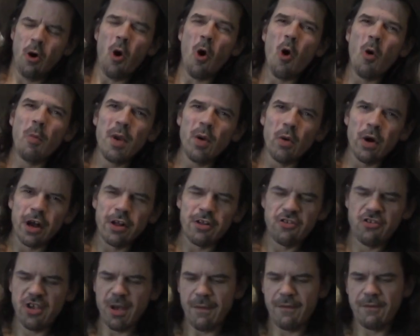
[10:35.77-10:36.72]
Obi-Wan
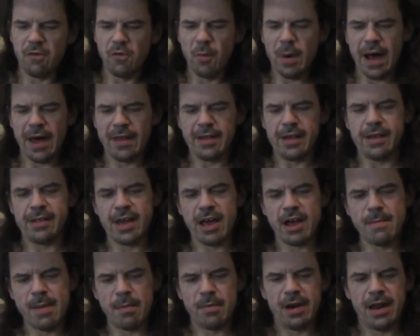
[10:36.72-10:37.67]
ship Fuadis. I
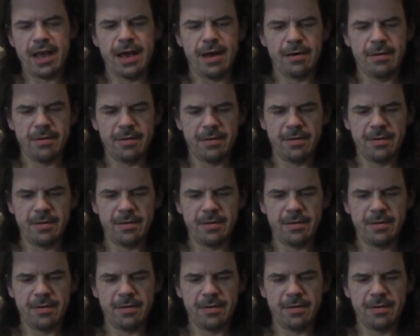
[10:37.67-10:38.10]
remember now.